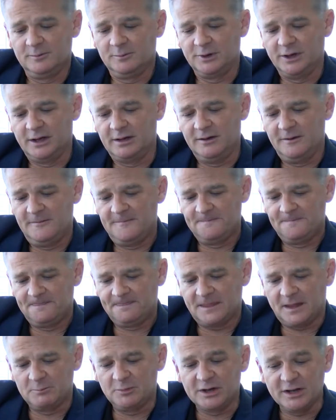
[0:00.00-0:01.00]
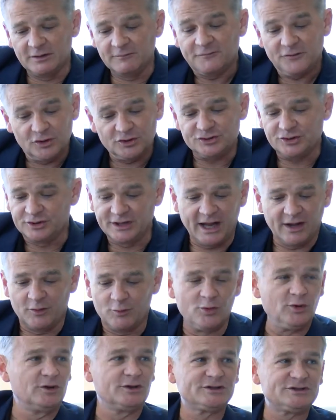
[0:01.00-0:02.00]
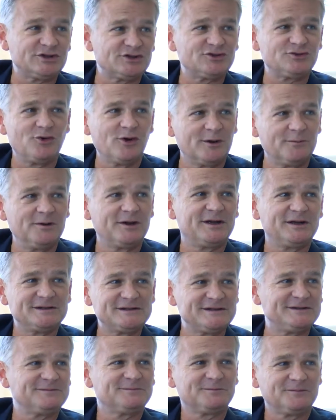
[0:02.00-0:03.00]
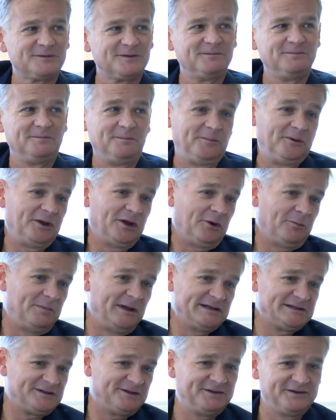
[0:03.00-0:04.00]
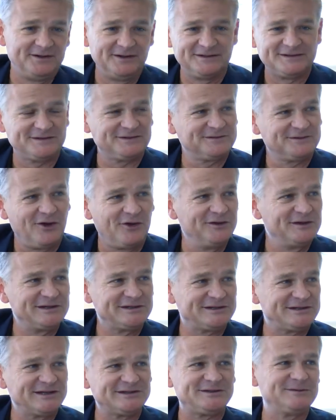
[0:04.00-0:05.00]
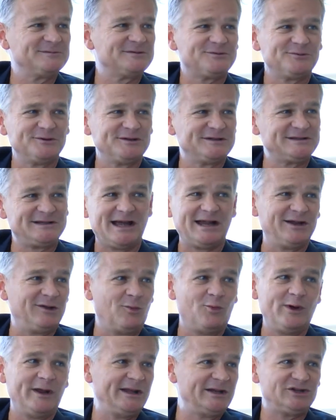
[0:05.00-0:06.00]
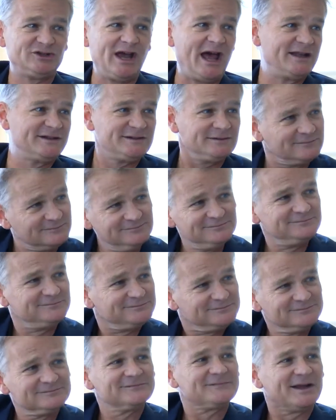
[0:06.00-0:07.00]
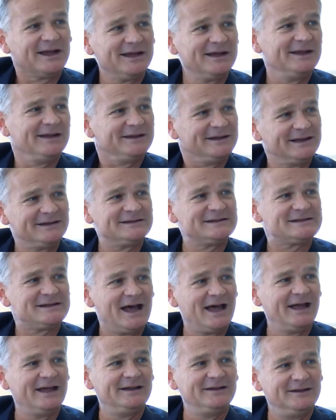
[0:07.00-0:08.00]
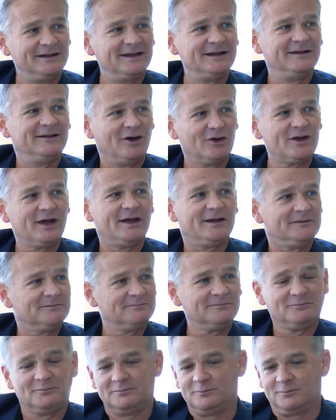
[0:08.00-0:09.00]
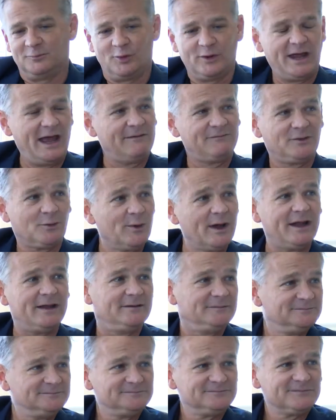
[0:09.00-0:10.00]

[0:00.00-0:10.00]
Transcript: but but in the future, yeah, the world is destroyed because you know basically these all these systems were designed to win at chess, and they decide that okay, we have to win,